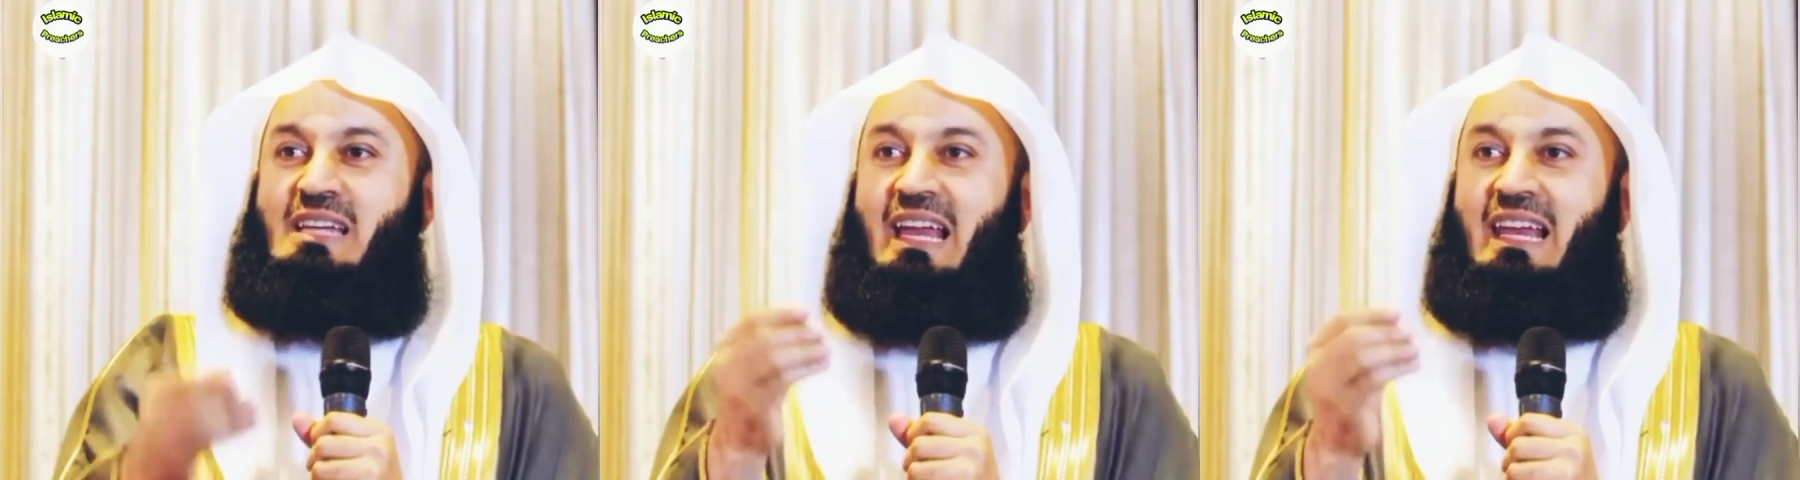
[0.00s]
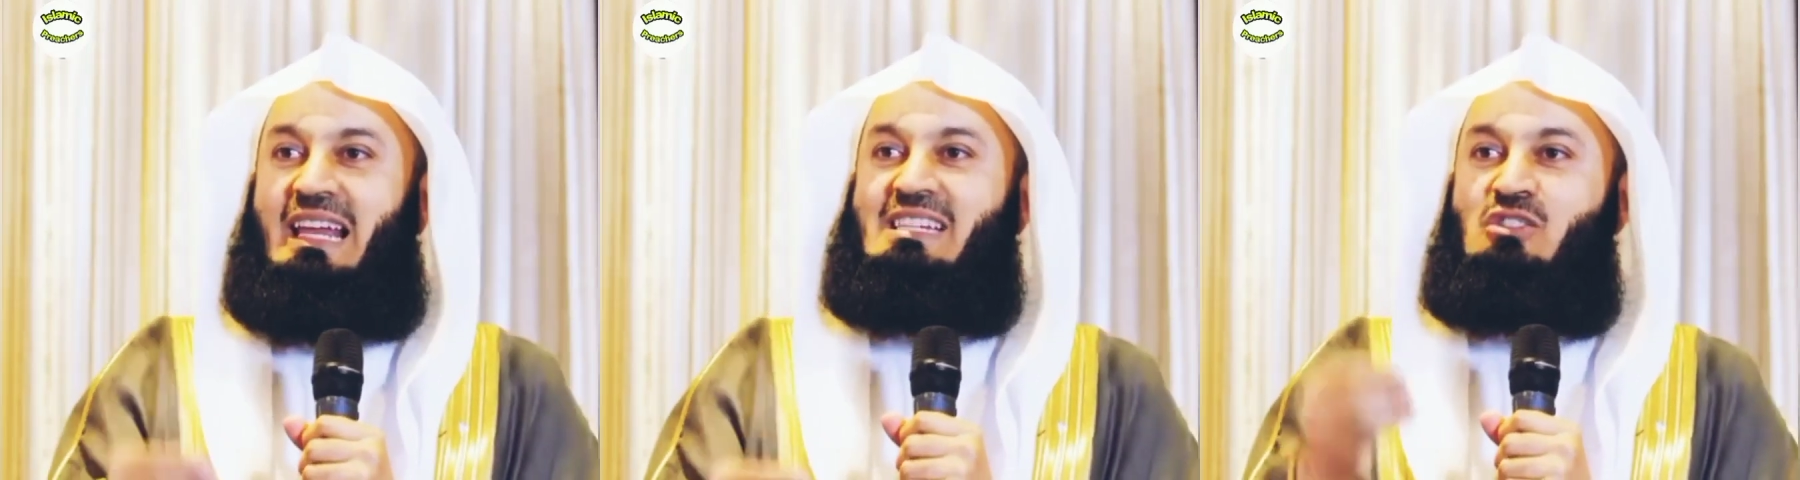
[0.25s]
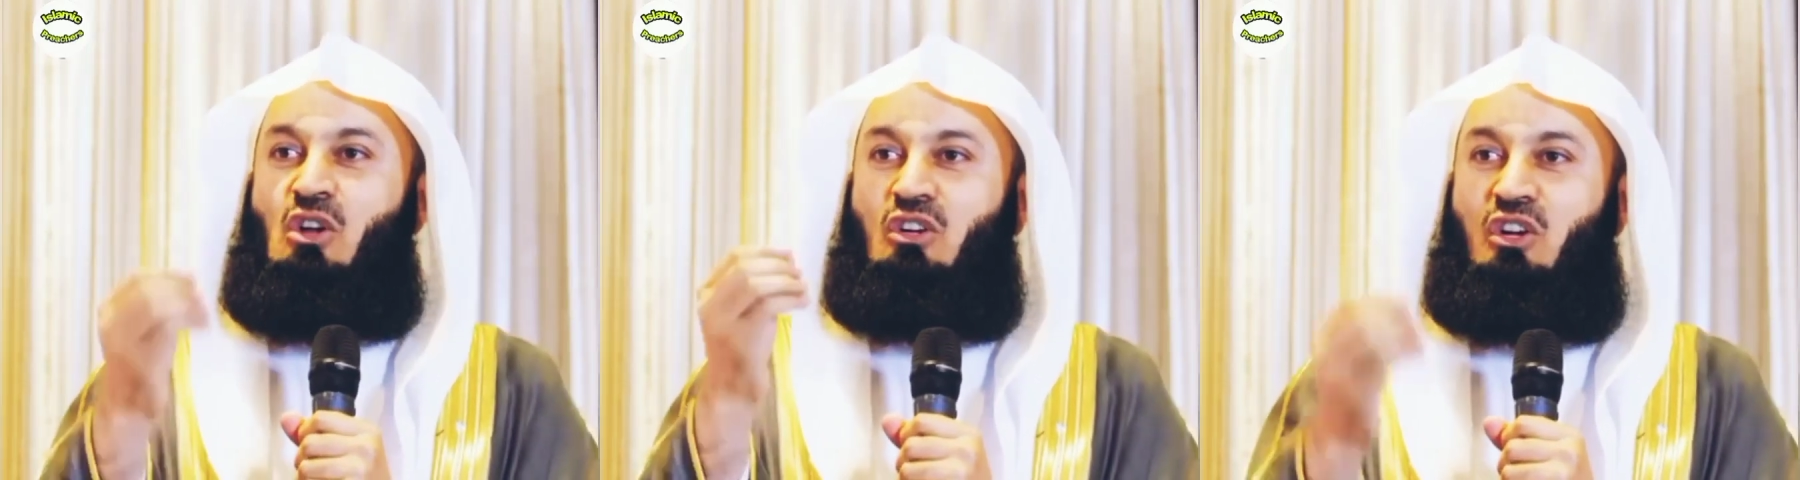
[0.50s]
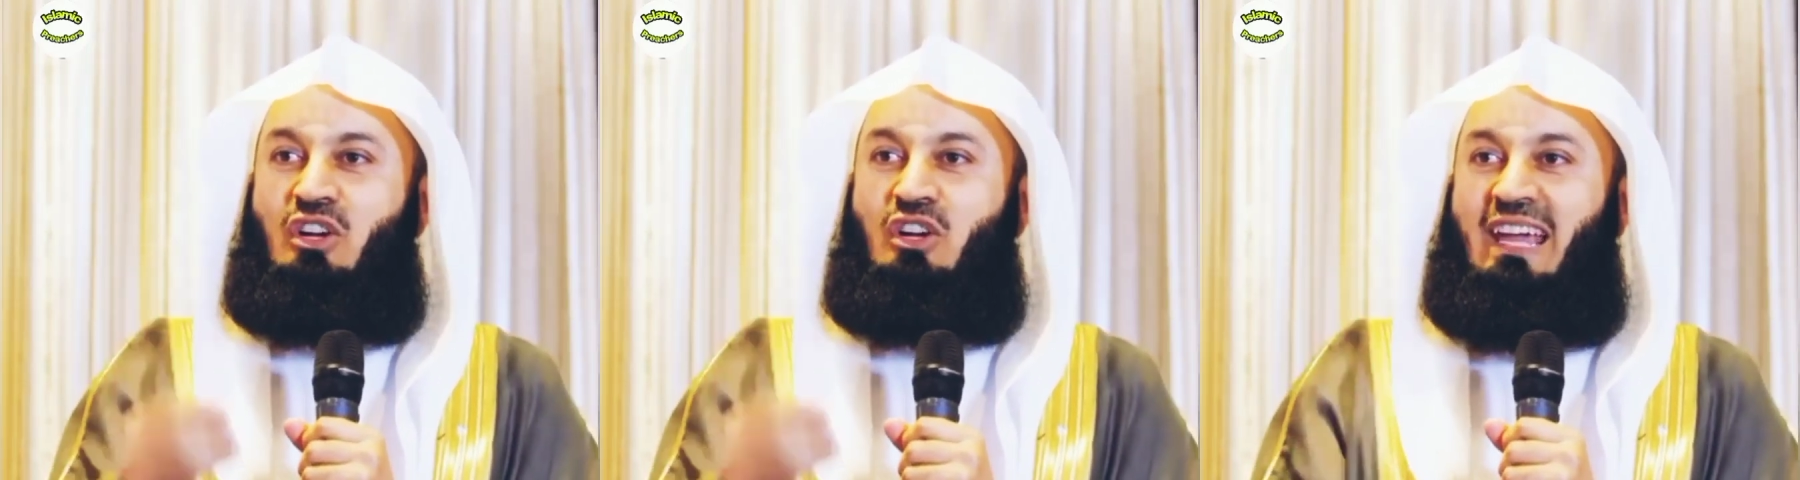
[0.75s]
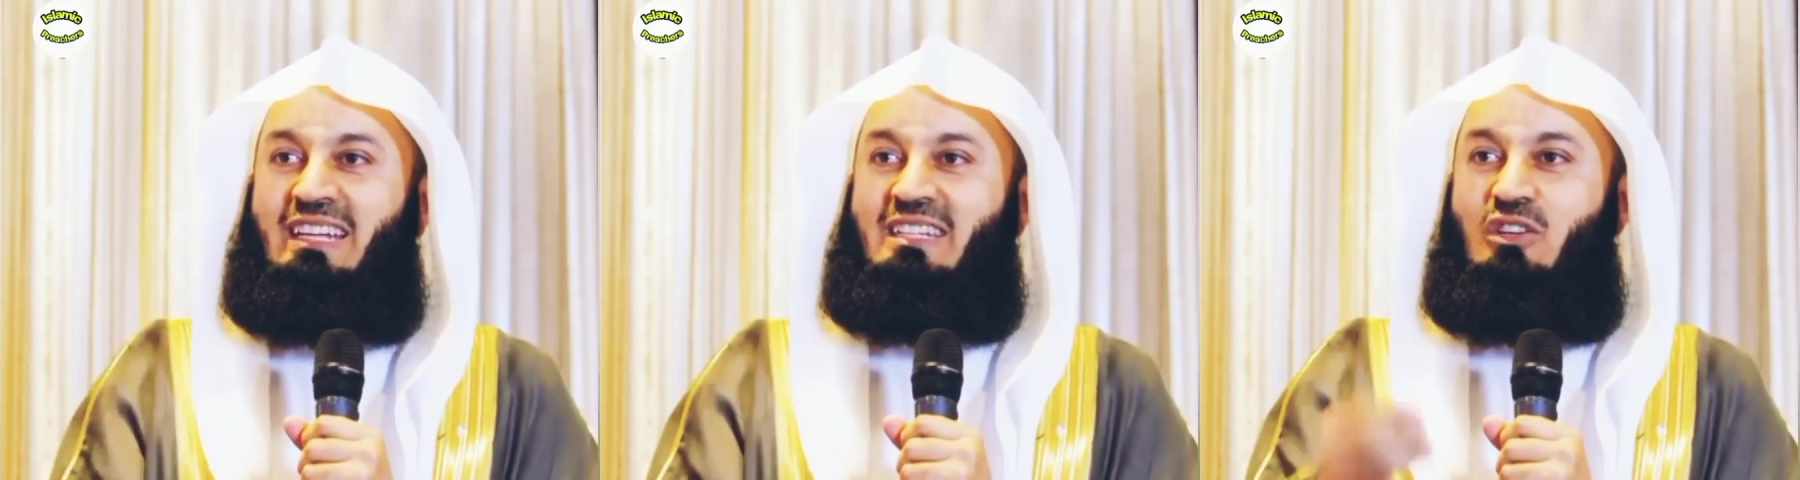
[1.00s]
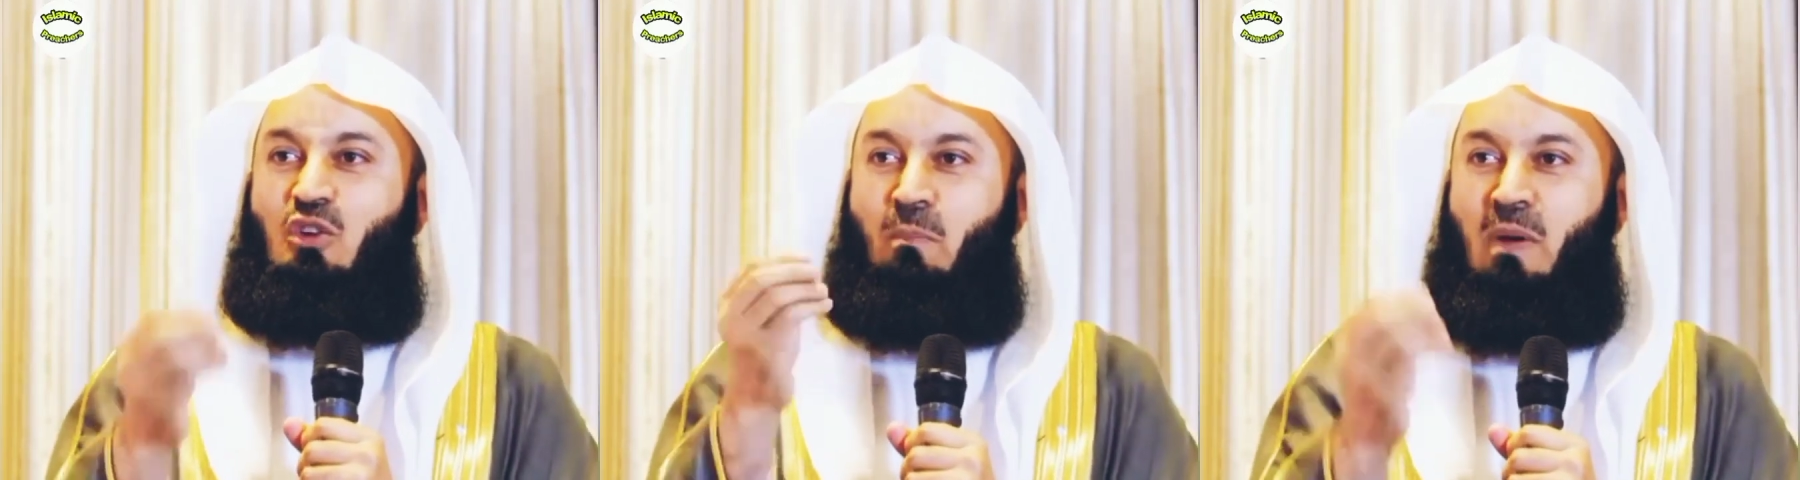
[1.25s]
Allah's not
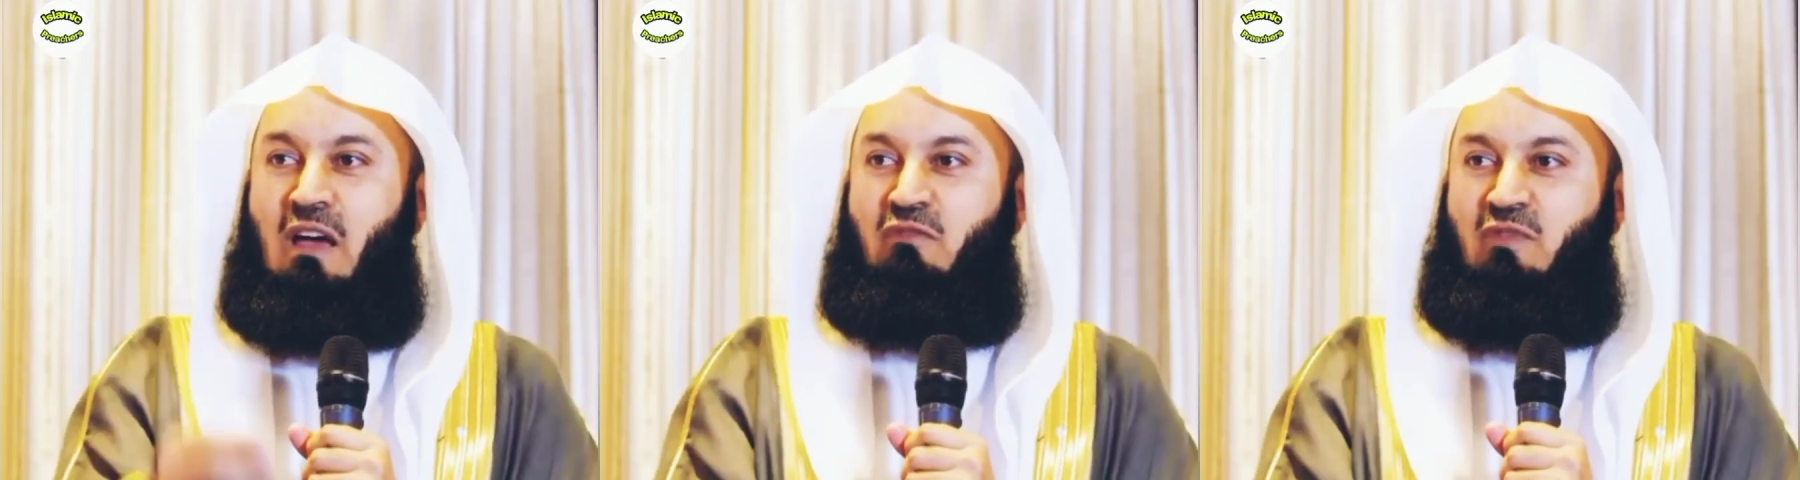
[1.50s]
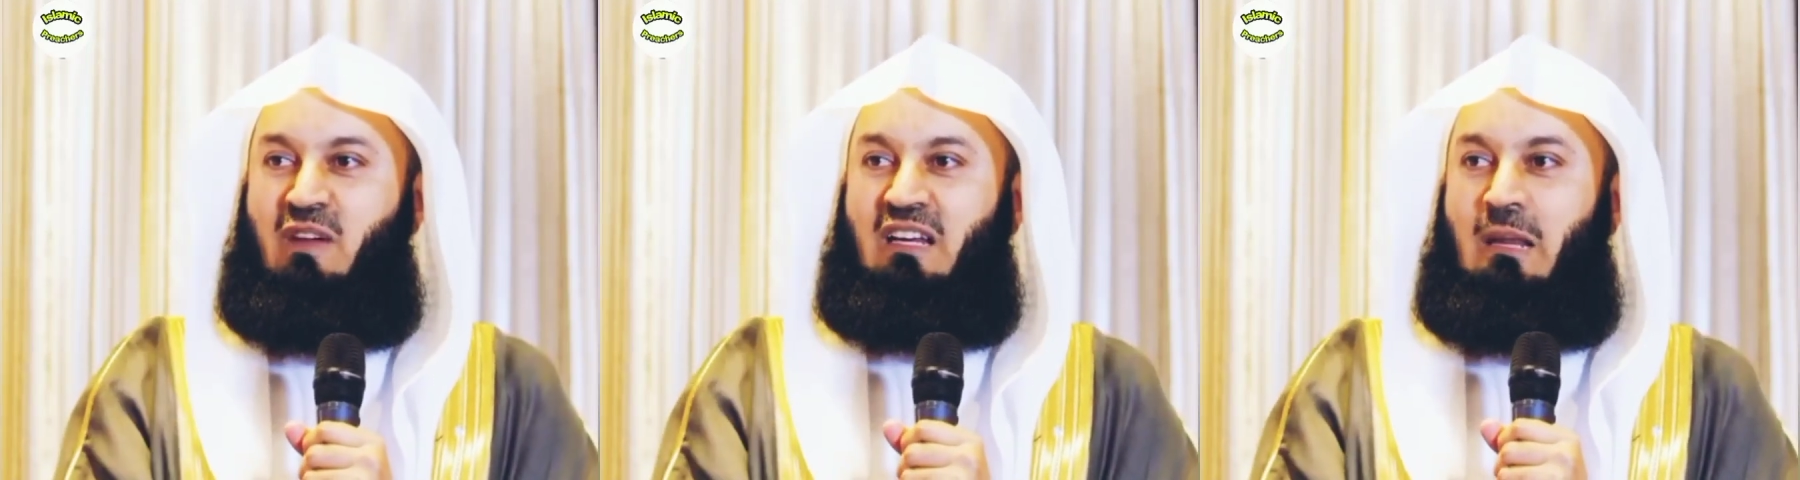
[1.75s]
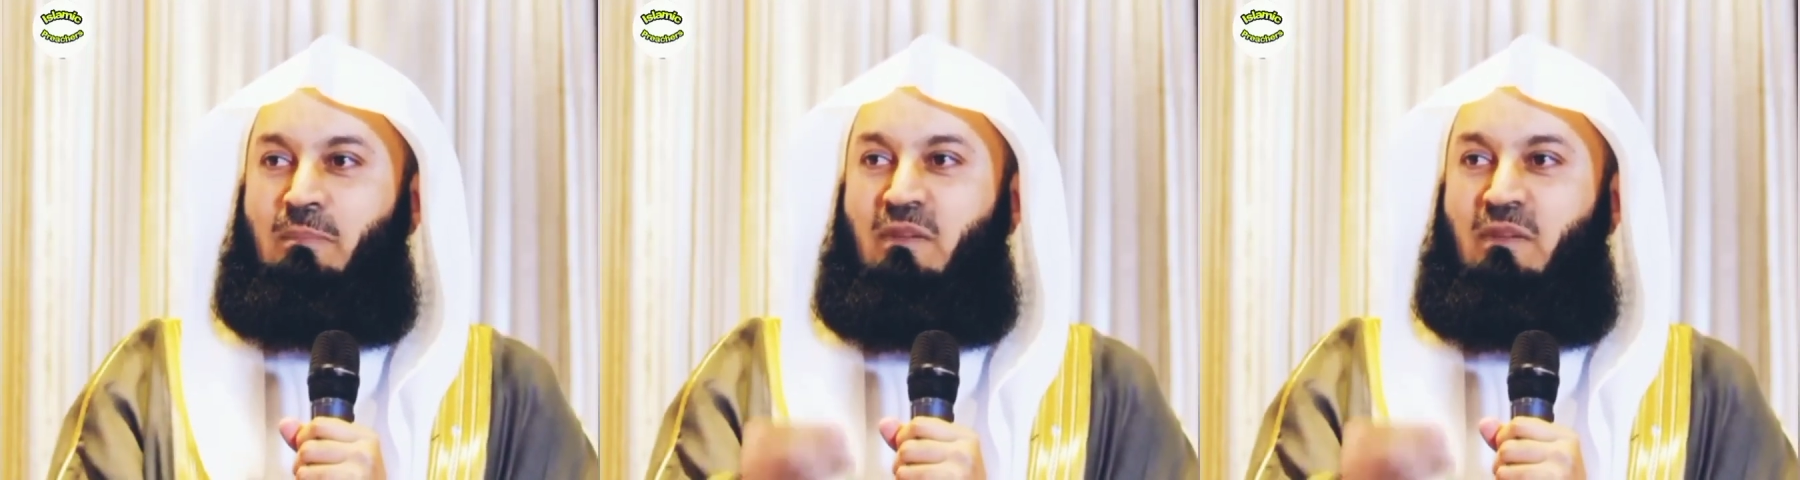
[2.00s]
created you perfectly.